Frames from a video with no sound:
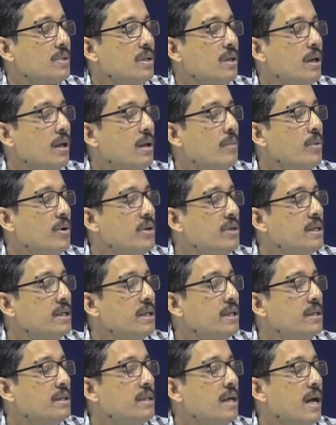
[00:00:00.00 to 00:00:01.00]

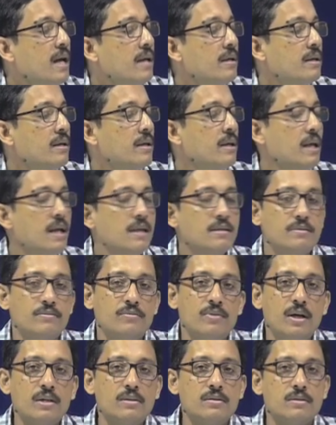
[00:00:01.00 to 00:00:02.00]
monitoring that, as a
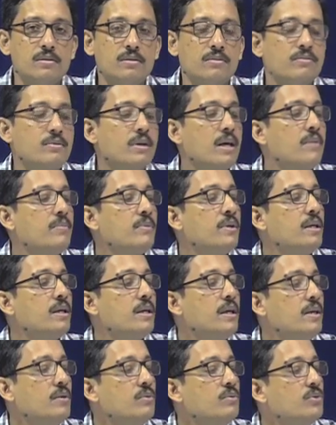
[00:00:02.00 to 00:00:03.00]
function of time,
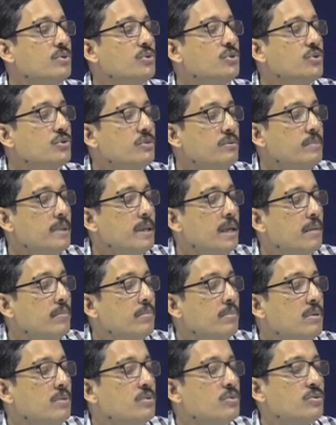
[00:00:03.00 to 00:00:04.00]
you should be
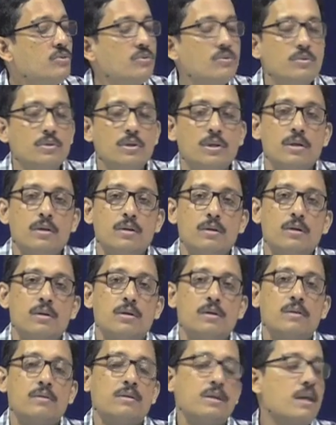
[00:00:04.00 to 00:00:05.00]
able to
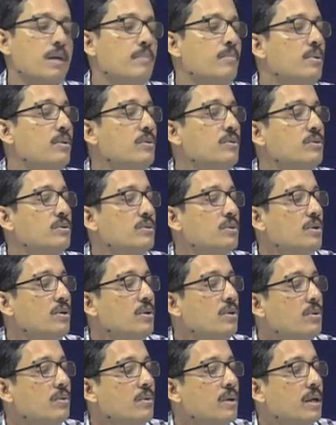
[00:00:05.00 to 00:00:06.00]

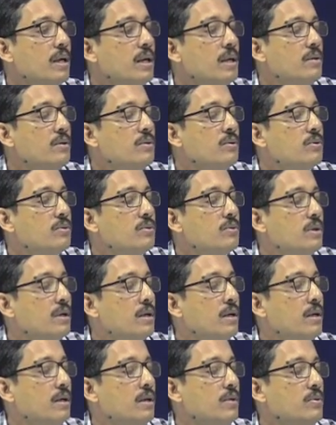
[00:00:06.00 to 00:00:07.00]
look into
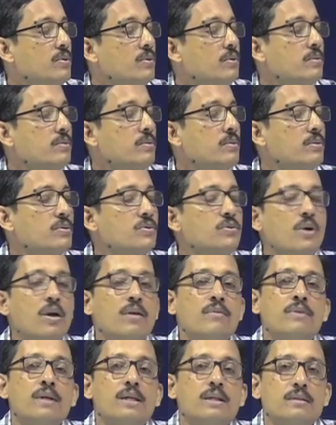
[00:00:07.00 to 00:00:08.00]

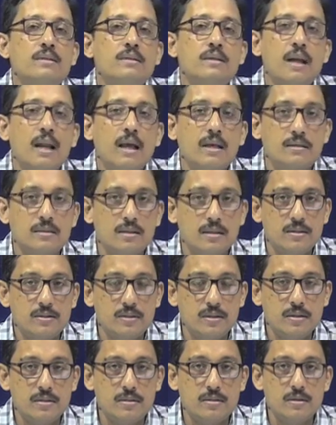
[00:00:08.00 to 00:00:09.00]
solvent
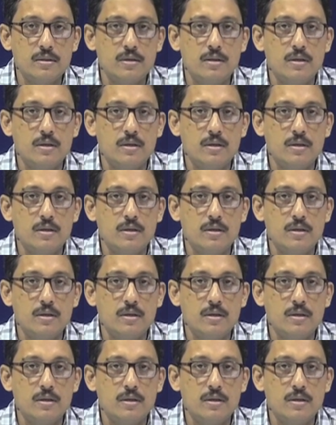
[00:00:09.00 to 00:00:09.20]
relaxation